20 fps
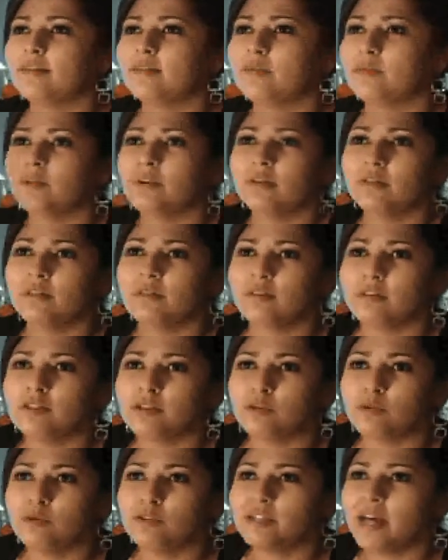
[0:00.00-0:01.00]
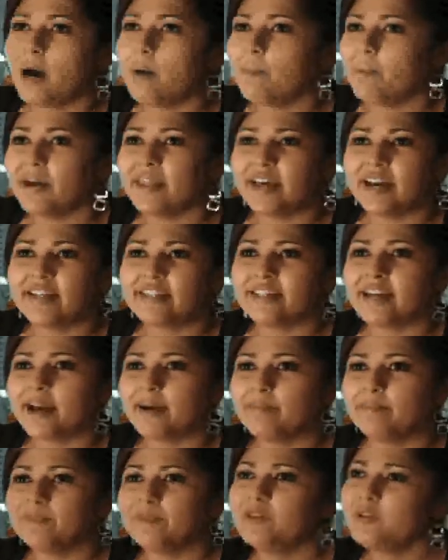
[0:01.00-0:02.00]
well school's out by that
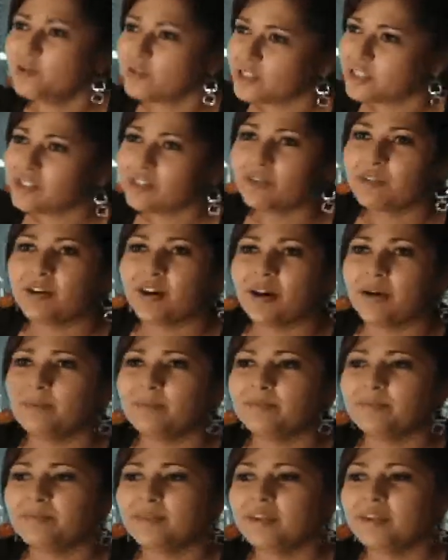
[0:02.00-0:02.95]
time. You could still come